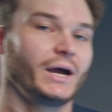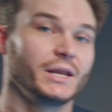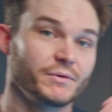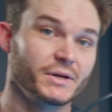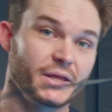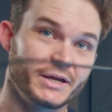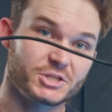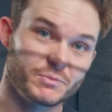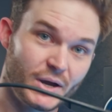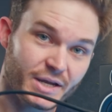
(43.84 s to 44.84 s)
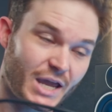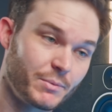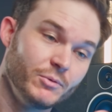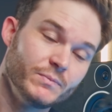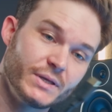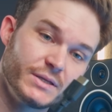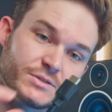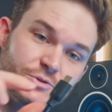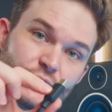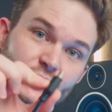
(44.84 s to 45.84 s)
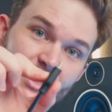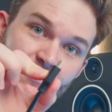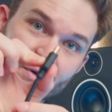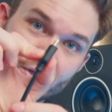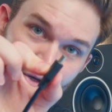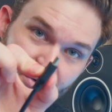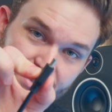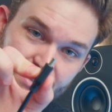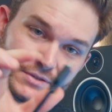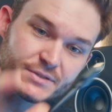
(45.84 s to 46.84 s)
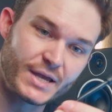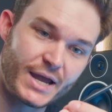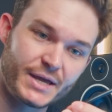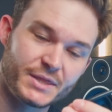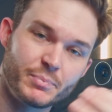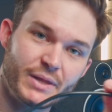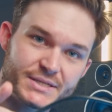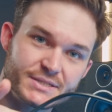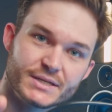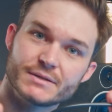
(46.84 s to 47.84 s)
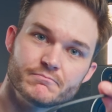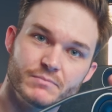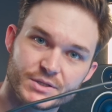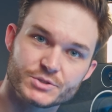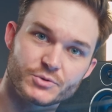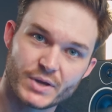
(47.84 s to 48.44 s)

And a regular HDMI cable is too thick for clearances and the plastic is too